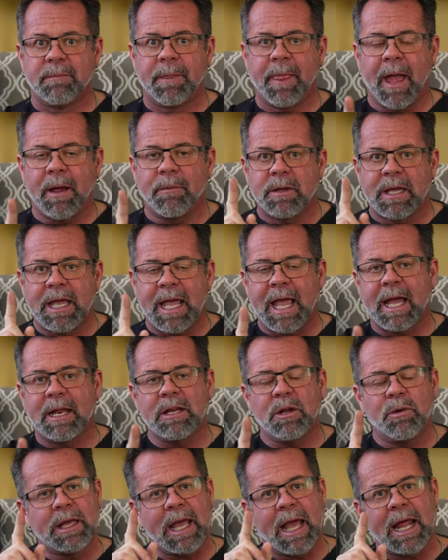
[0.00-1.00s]
I can't,
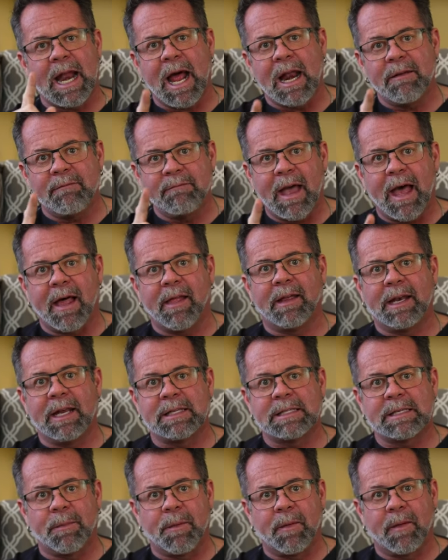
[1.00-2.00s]
you cannot
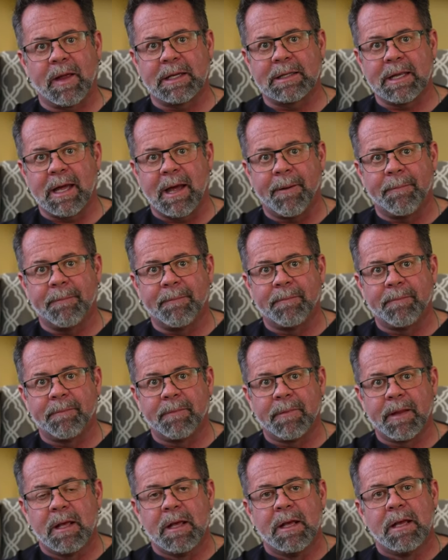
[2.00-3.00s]
invalidate someone like that.
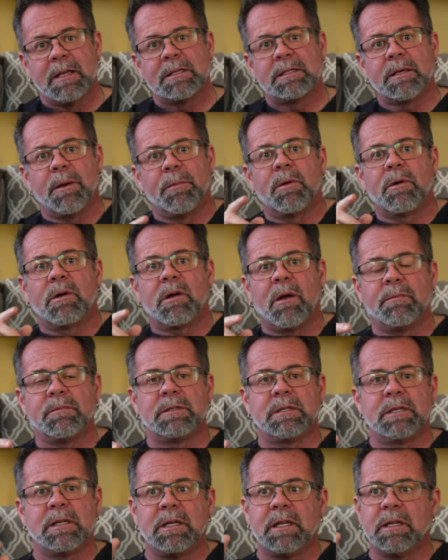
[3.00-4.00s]
Someone
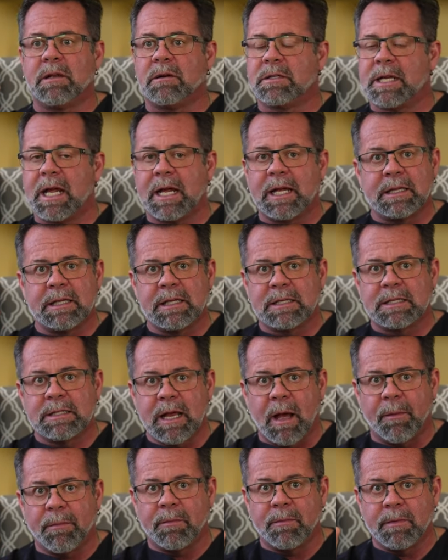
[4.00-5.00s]
comes in and they're taking this
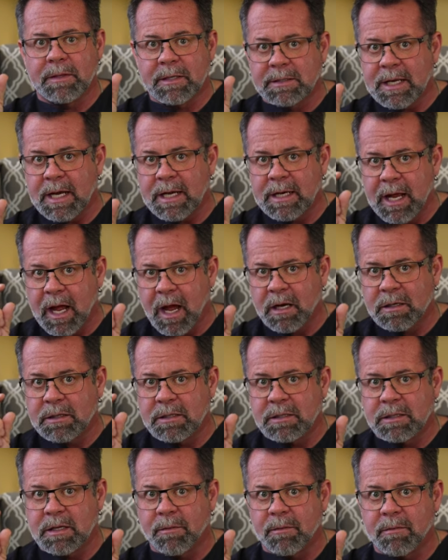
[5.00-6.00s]
supplement, this
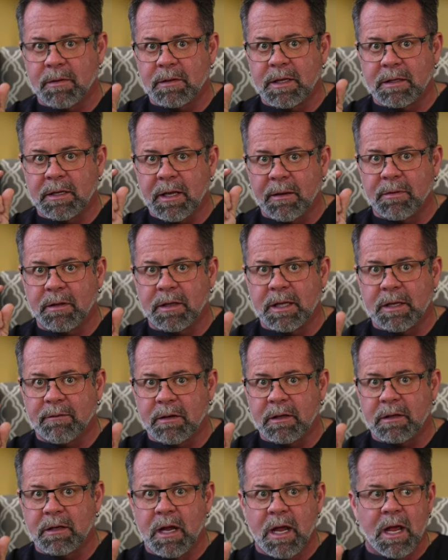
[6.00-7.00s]
antioxidant supplement that they believe
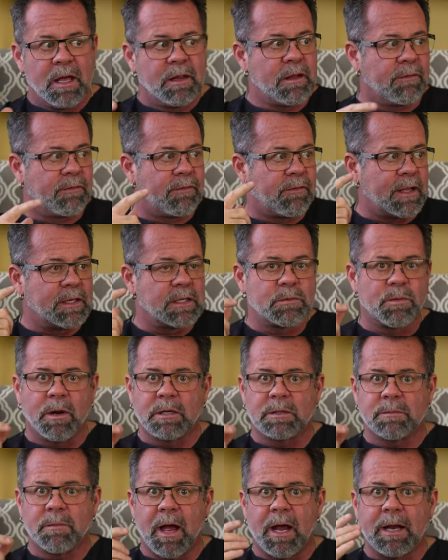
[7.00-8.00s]
in, their friend
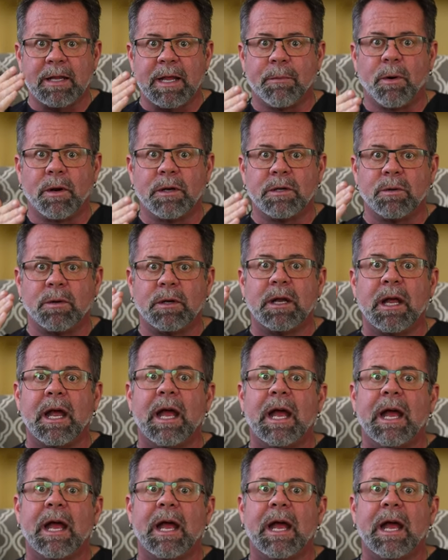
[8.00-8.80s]
swears by it and they want to do it.